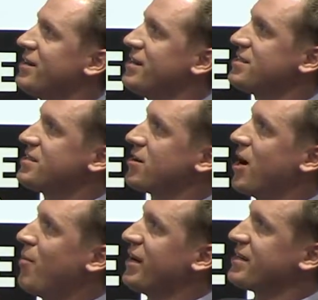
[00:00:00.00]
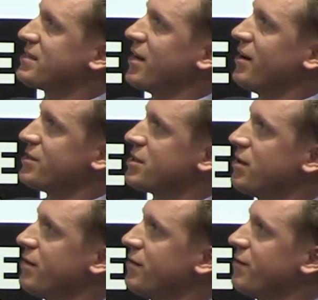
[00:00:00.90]
This is a complex
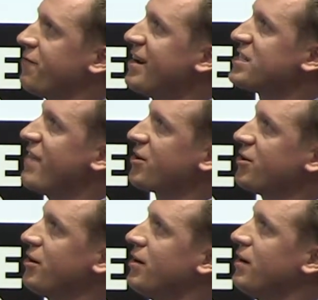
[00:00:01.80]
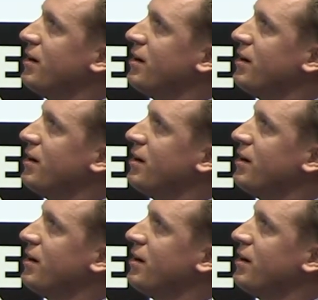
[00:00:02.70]
phase vector